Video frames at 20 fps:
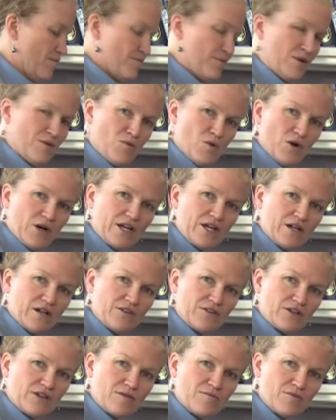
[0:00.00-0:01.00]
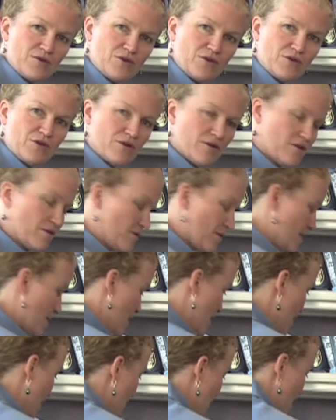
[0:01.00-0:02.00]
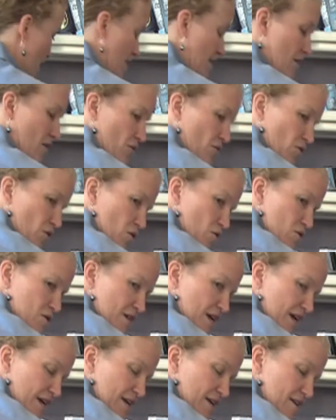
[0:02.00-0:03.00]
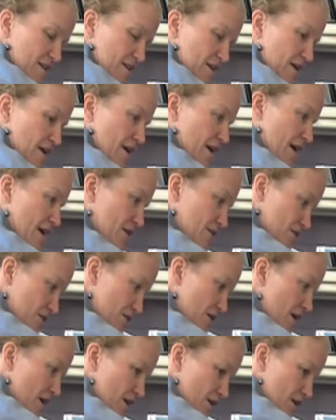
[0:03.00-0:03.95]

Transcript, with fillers: be working on the computer and then they'll rotate and